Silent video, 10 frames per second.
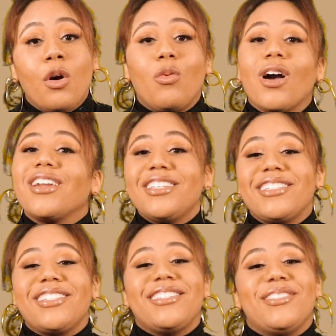Walking
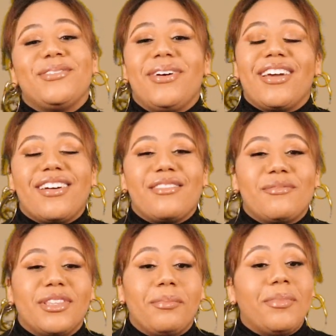into this new era
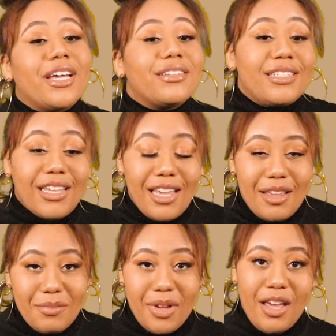with a better team,